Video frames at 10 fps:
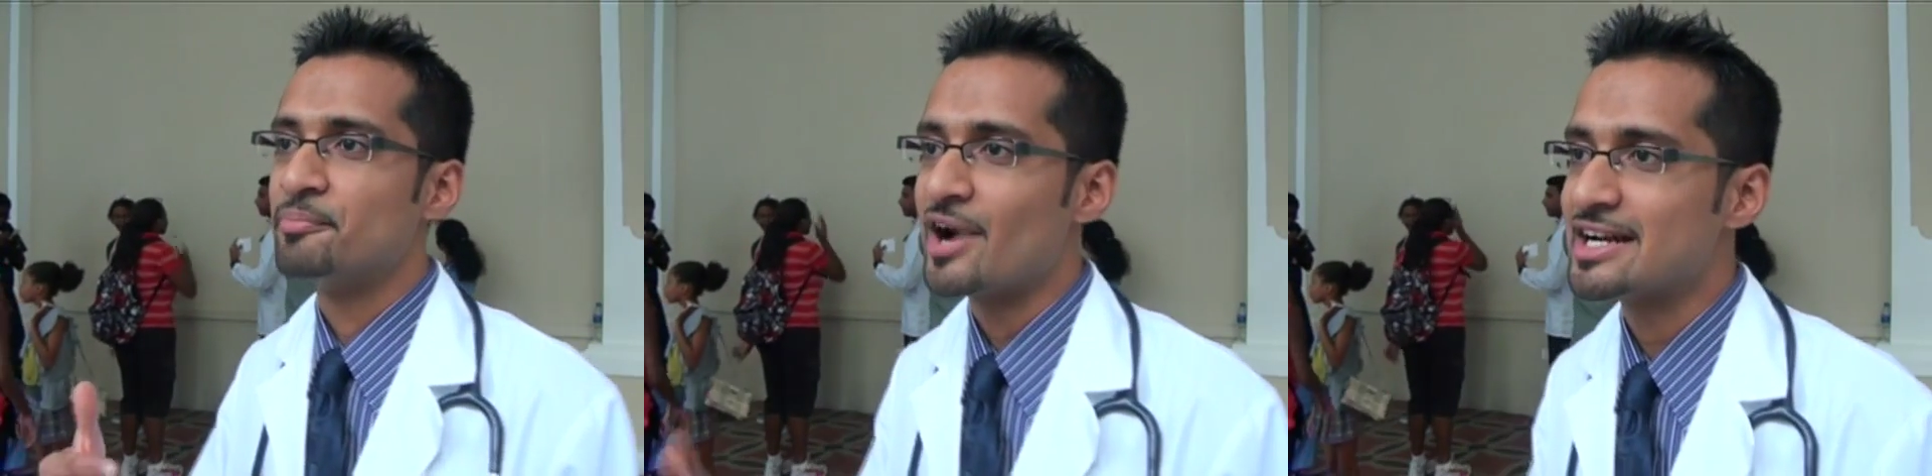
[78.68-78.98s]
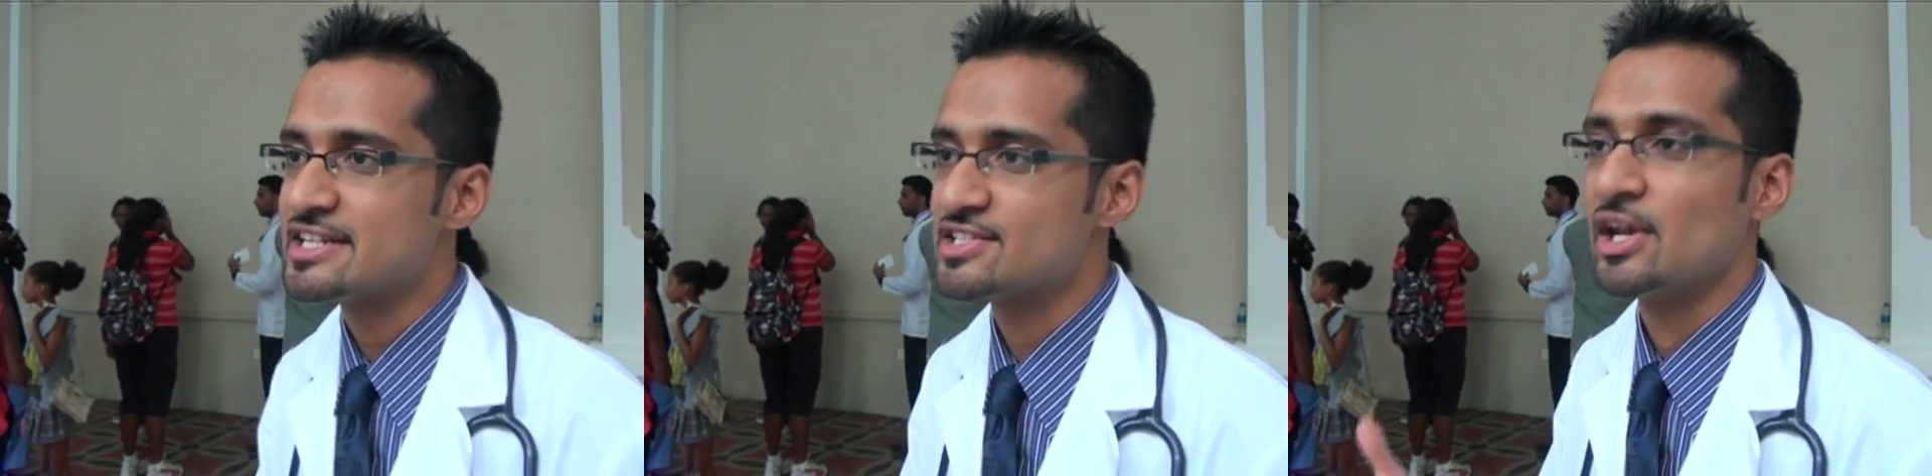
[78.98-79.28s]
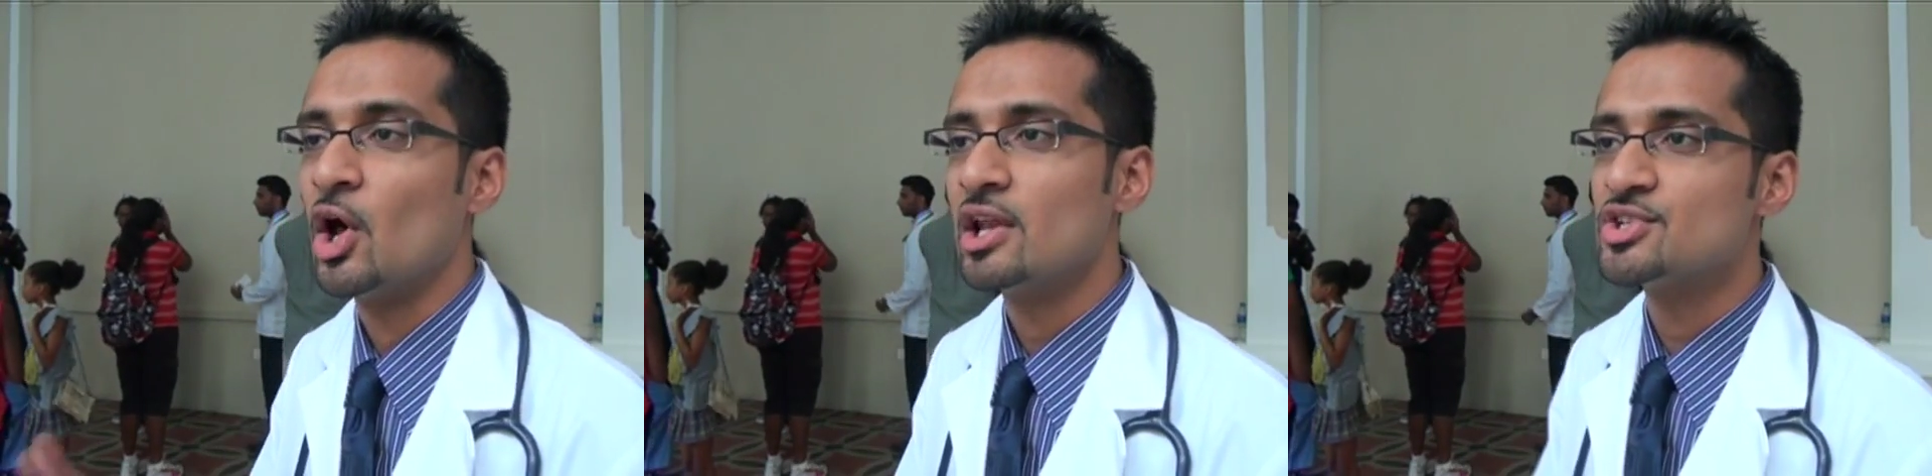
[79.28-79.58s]
practice,
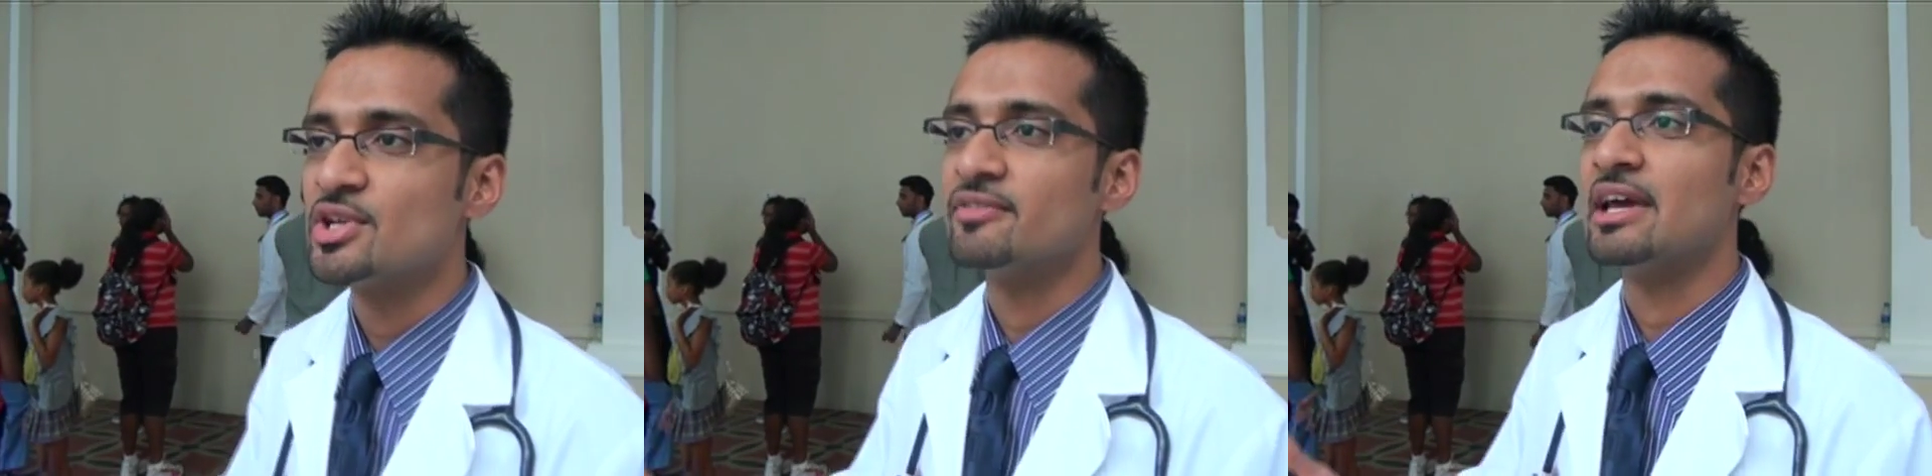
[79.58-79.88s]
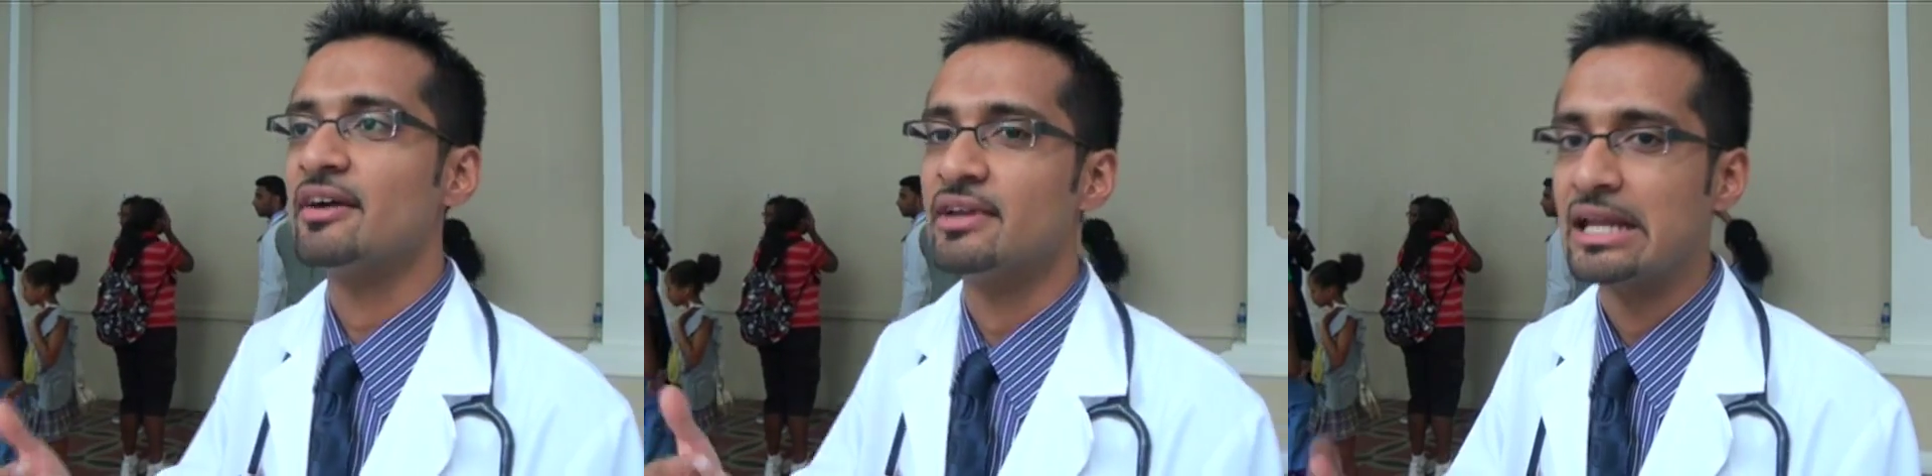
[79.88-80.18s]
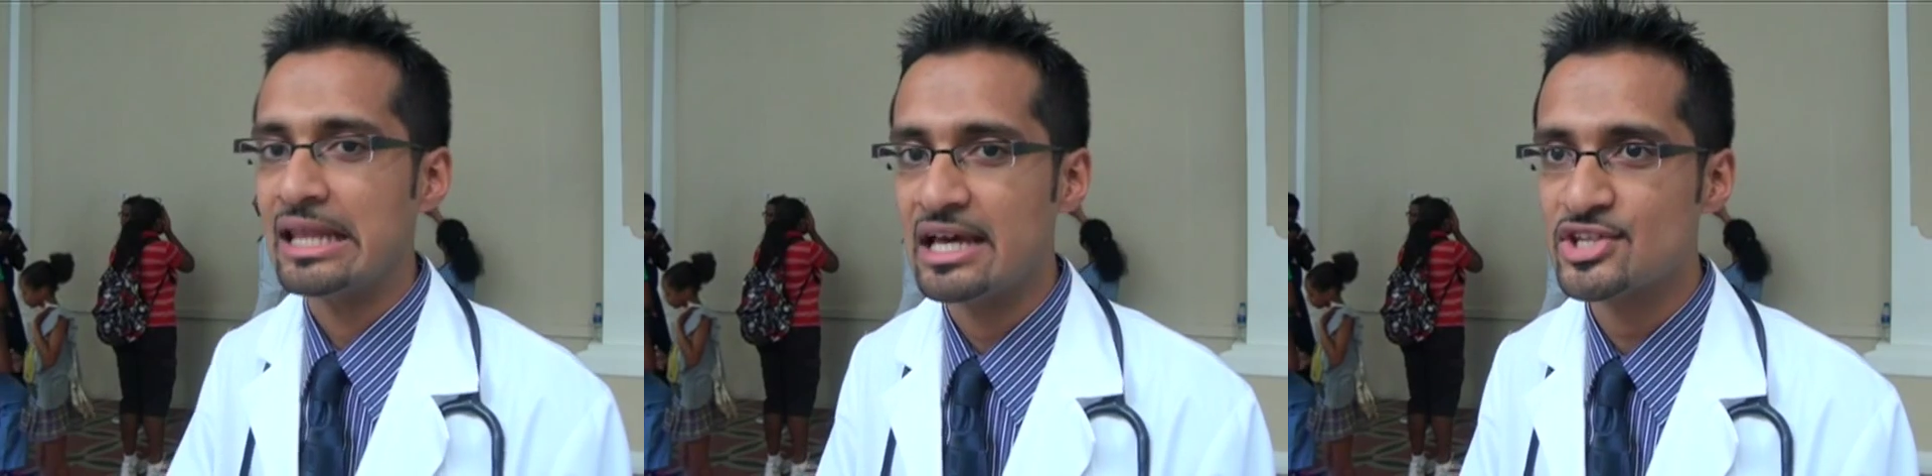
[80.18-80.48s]
our knowledge that we have in
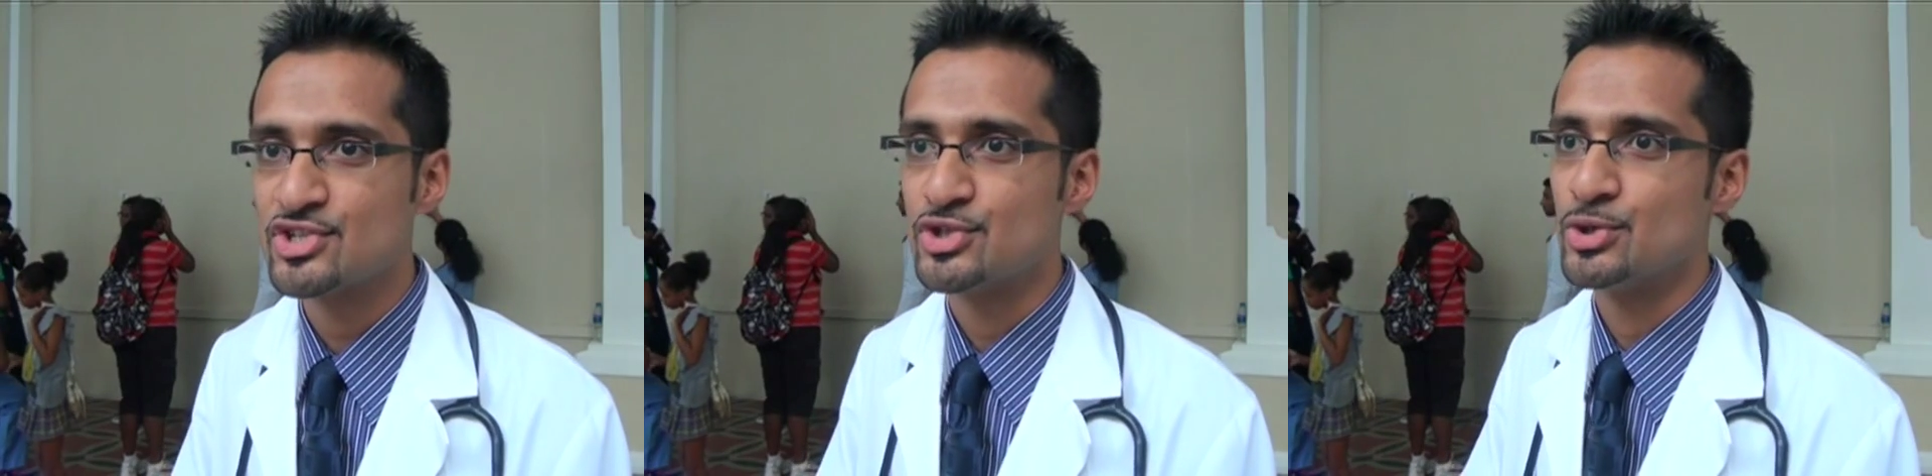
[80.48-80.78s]
class,